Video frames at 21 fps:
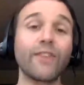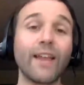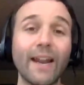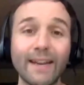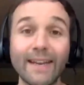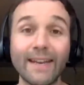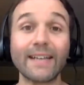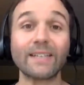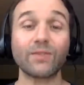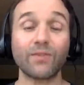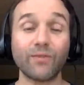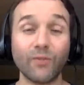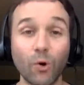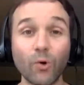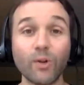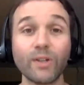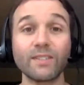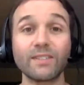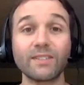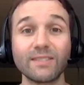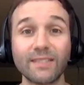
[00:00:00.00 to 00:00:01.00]
that next
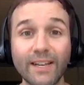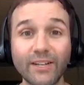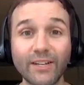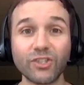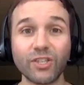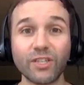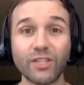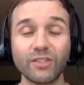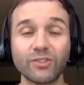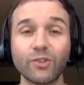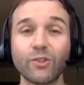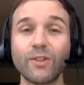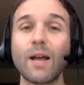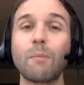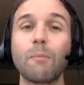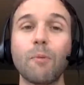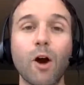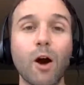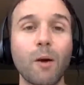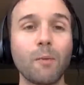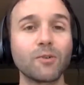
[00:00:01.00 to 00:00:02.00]
focus session. So that
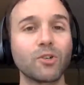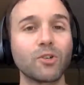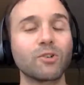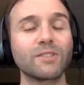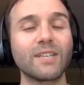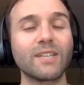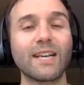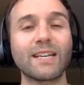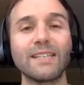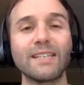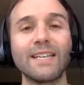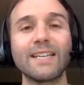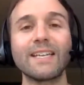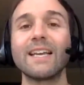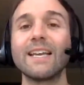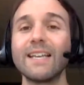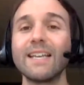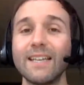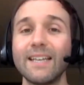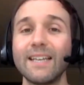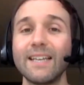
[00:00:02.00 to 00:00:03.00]
Pomodoro technique
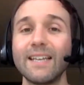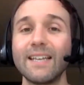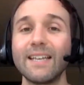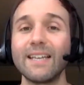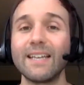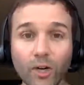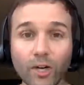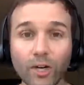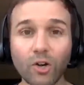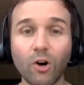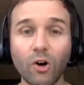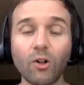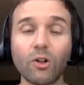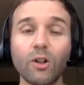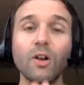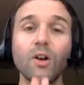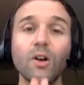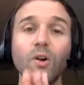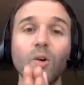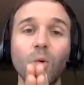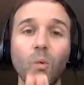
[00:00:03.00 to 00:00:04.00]
is critical
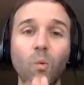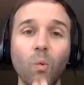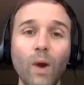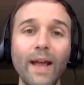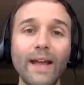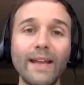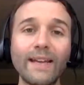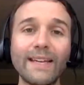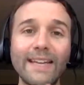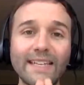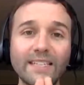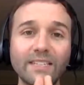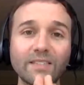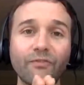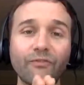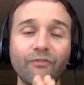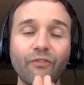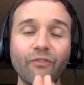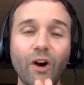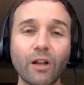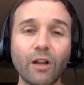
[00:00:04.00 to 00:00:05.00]
when it's
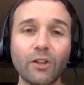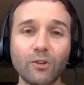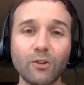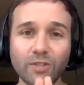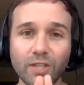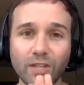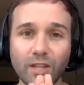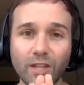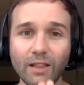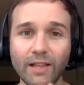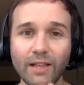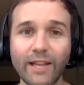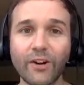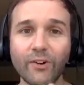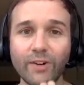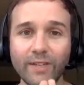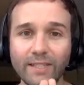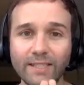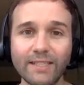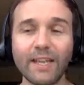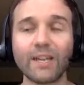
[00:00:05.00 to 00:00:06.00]
followed to the letter
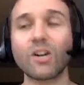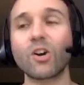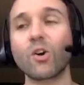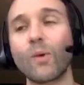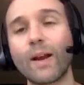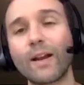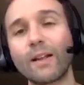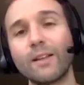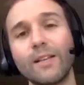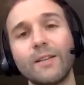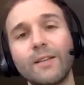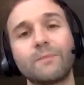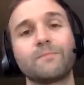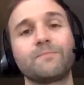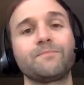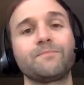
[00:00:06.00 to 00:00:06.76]
and done correctly.